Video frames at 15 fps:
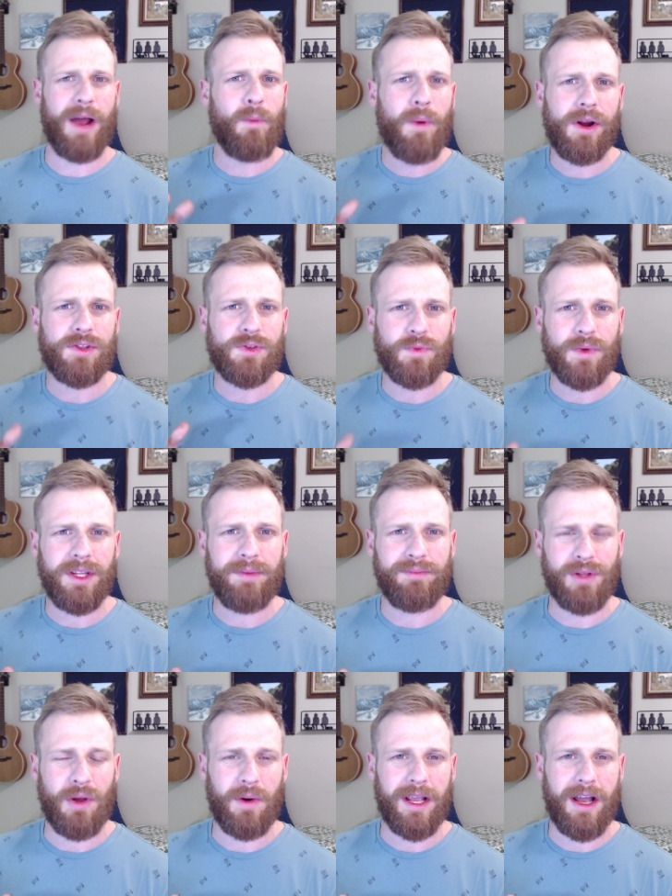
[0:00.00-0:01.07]
And where it's really
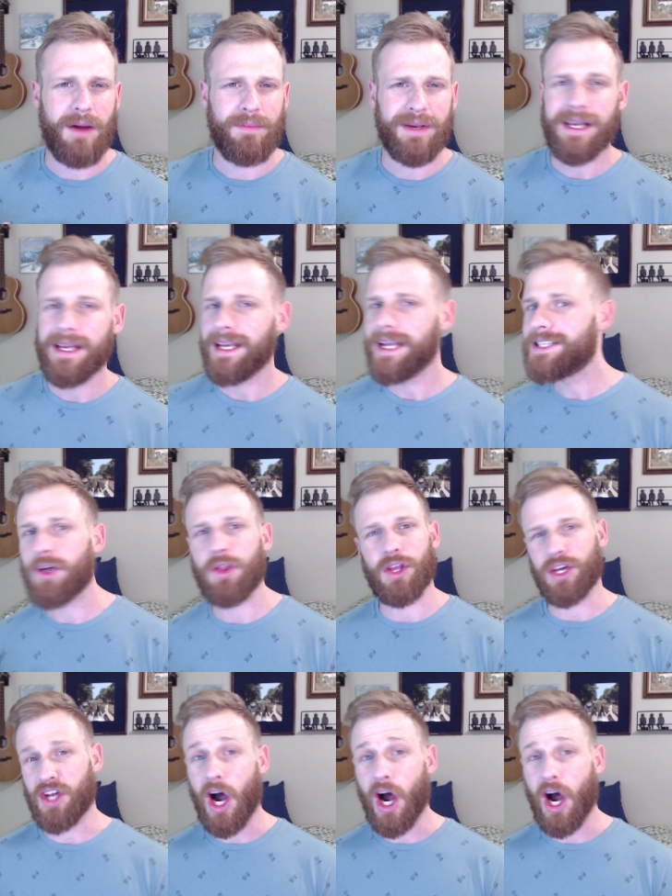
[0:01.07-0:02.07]
blowing up is on the